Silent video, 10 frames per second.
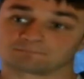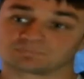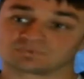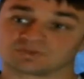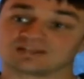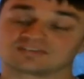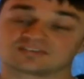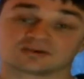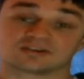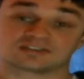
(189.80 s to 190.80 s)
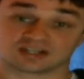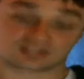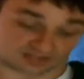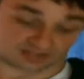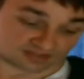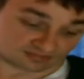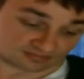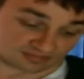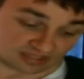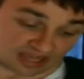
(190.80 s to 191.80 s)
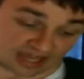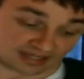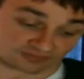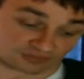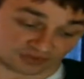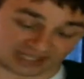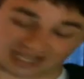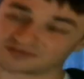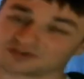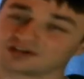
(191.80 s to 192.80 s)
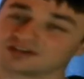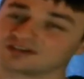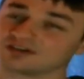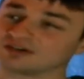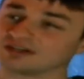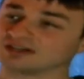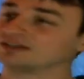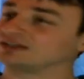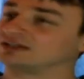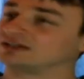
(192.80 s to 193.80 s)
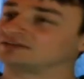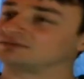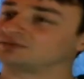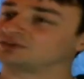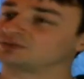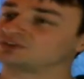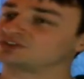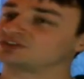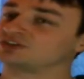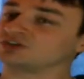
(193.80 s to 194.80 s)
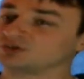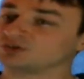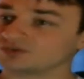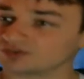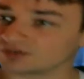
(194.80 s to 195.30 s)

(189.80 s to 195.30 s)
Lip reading: the necessary stages. I didn't really have a criteria with which to use